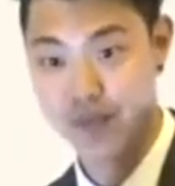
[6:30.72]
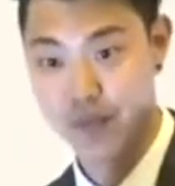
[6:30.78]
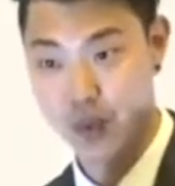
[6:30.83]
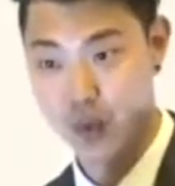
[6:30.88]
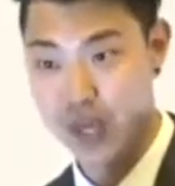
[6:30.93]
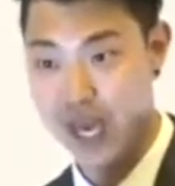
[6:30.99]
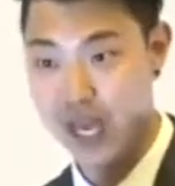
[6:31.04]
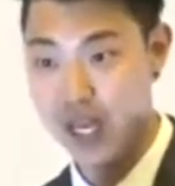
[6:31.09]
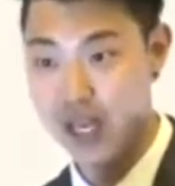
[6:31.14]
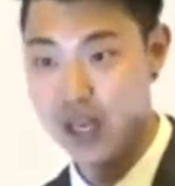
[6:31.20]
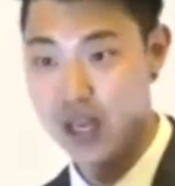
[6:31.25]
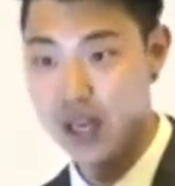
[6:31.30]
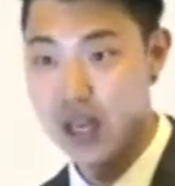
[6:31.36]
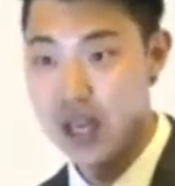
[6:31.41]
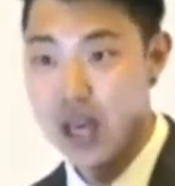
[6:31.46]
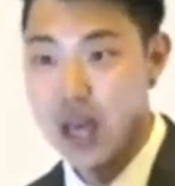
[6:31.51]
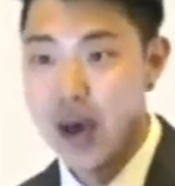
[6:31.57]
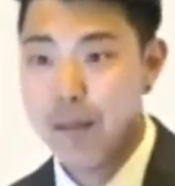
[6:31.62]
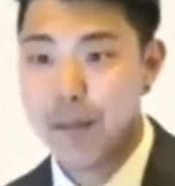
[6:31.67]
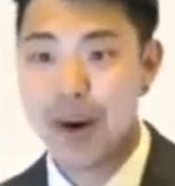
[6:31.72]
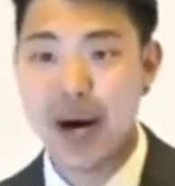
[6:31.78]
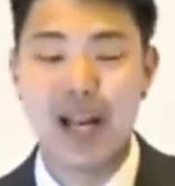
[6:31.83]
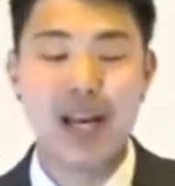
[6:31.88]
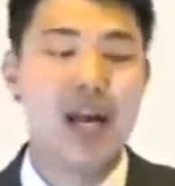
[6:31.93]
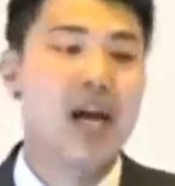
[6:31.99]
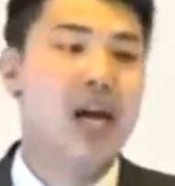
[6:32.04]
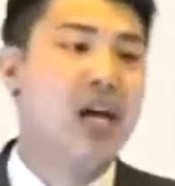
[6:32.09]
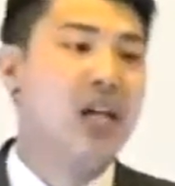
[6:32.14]
okay?
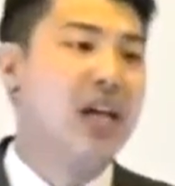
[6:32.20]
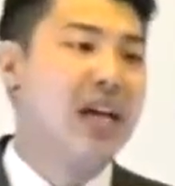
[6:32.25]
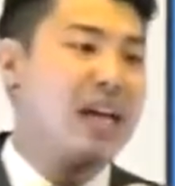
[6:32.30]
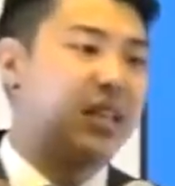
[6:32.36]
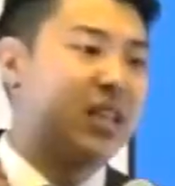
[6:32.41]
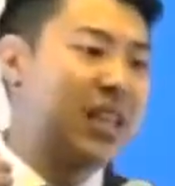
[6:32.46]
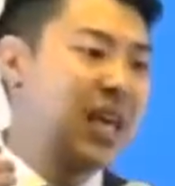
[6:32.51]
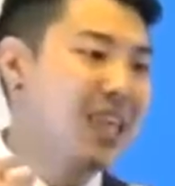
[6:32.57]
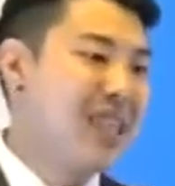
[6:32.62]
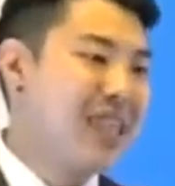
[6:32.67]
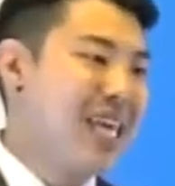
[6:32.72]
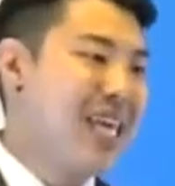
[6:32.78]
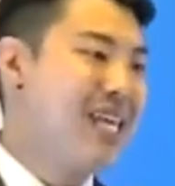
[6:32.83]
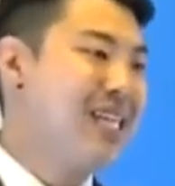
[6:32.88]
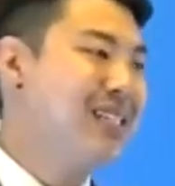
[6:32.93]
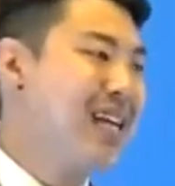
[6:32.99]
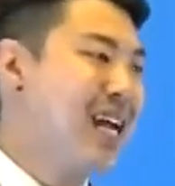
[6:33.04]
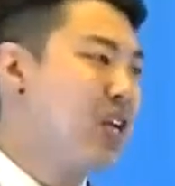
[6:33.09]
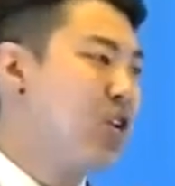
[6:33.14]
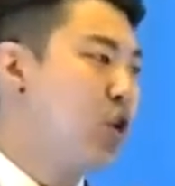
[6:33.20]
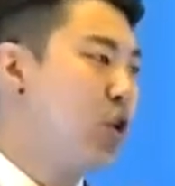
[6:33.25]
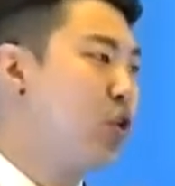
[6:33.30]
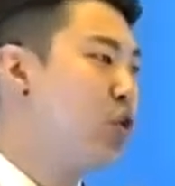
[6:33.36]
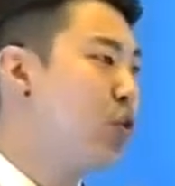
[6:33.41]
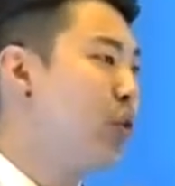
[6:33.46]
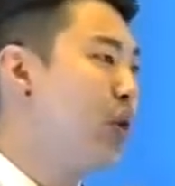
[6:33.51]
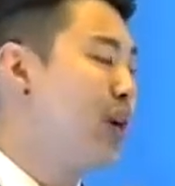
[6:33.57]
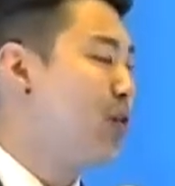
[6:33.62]
But the things that you're
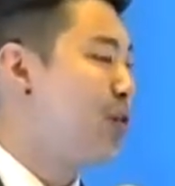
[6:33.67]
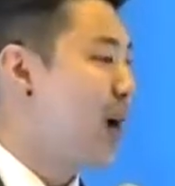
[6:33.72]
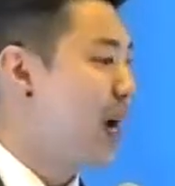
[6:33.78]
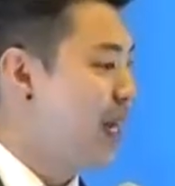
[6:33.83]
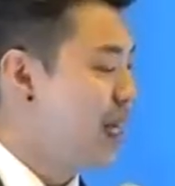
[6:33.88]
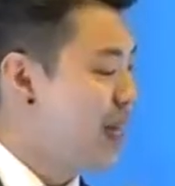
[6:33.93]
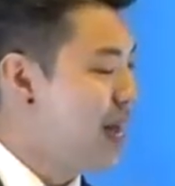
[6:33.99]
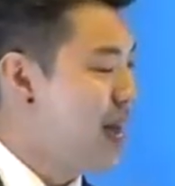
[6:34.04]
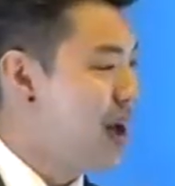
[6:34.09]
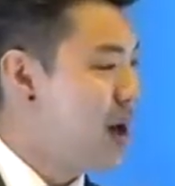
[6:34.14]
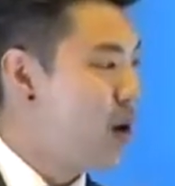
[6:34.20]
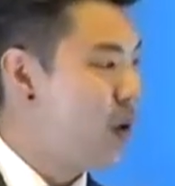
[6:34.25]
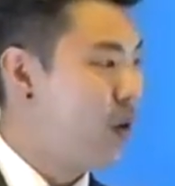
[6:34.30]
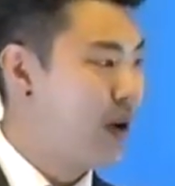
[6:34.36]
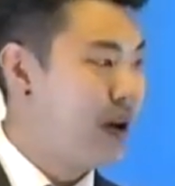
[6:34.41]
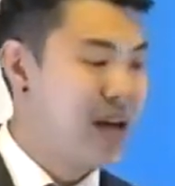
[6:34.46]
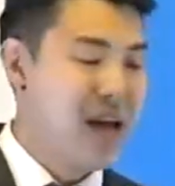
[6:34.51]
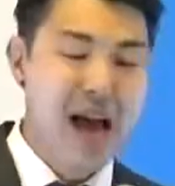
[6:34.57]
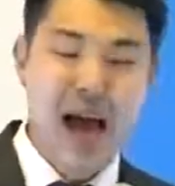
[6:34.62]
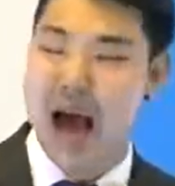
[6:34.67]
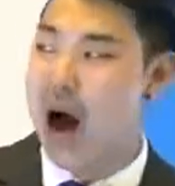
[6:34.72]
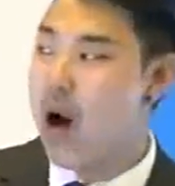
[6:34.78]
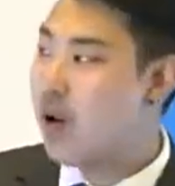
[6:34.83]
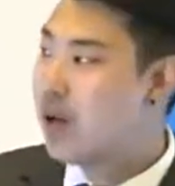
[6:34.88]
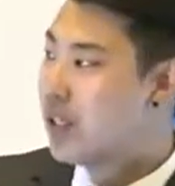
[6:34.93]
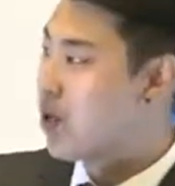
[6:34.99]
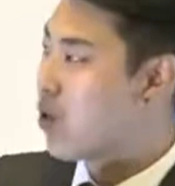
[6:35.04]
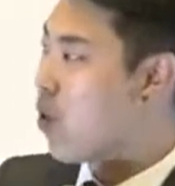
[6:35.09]
doing right now, how
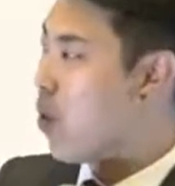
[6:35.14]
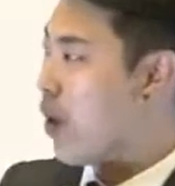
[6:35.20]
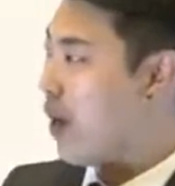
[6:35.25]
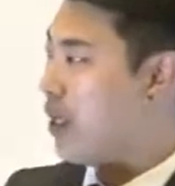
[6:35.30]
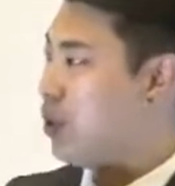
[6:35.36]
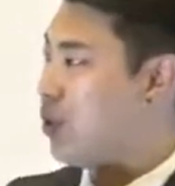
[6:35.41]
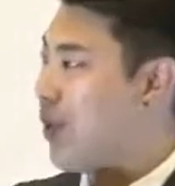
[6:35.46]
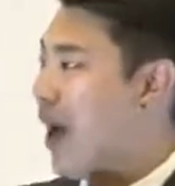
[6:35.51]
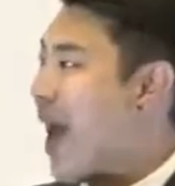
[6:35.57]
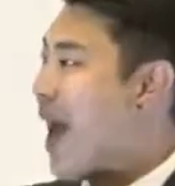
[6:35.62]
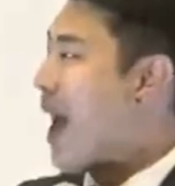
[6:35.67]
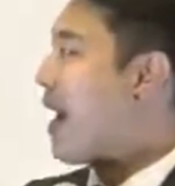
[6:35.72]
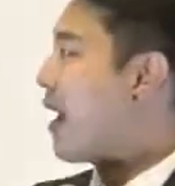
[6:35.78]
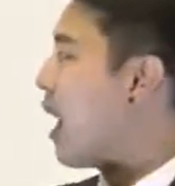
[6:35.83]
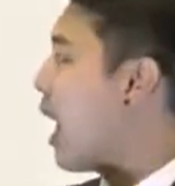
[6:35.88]
is it going to add